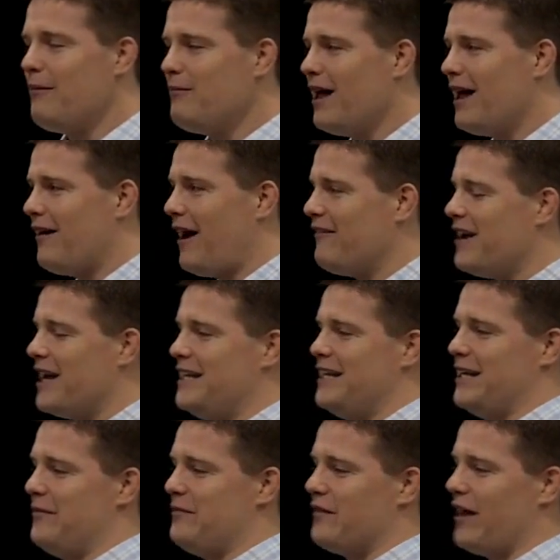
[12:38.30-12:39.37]
I have an
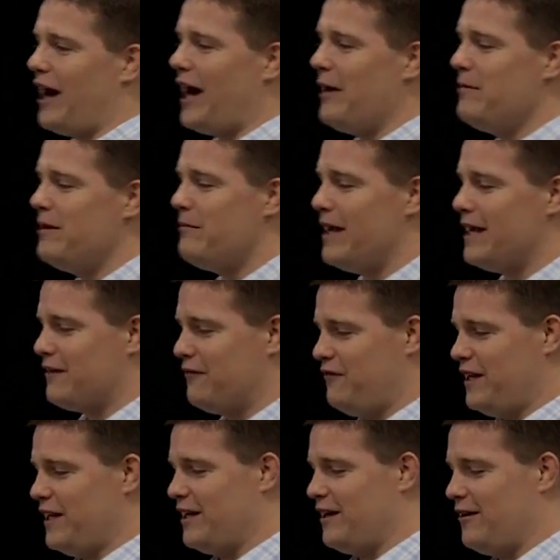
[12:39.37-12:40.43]
idea. I'm going to make a
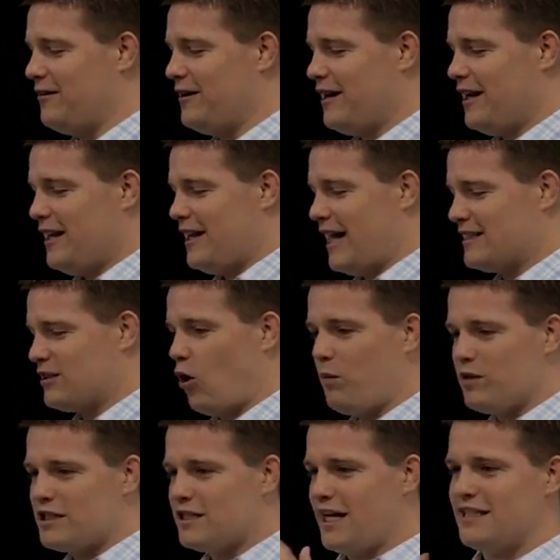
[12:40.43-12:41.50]
video that has a
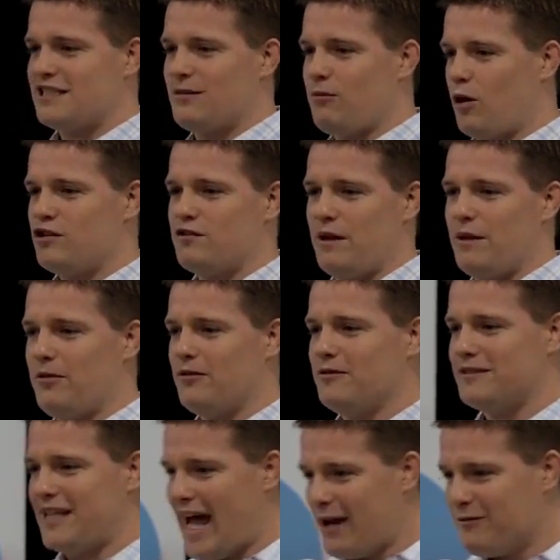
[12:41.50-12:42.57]
whole bunch of testimonials of
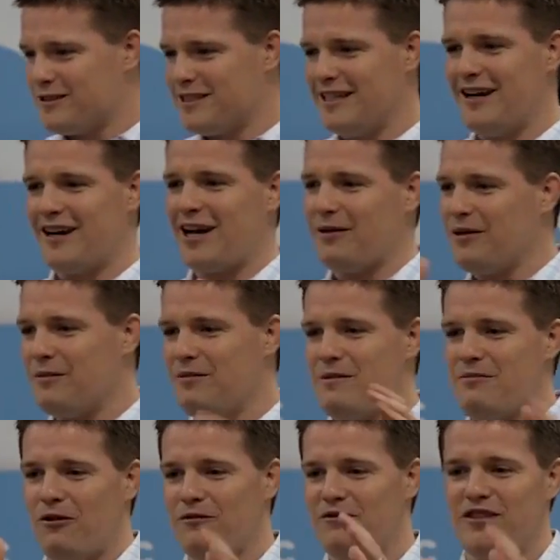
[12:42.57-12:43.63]
people. Zan was in there, a couple other
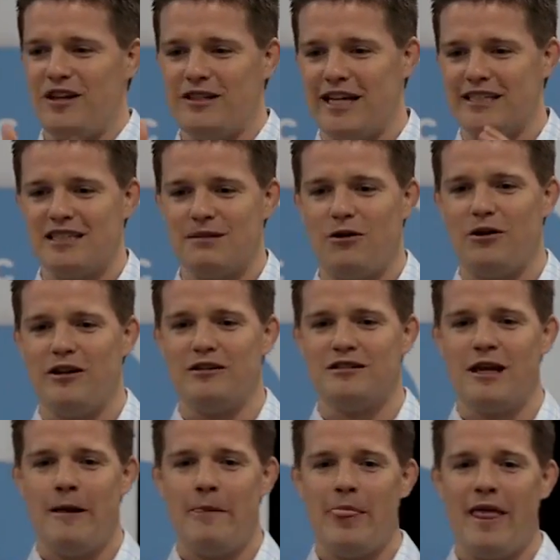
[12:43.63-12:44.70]
people, their
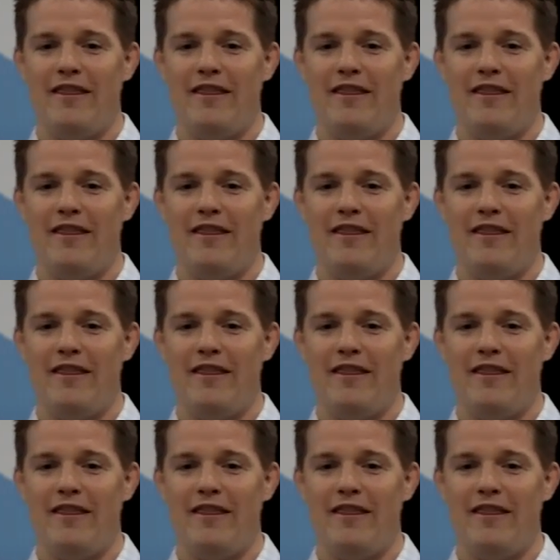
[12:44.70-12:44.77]
testimonials.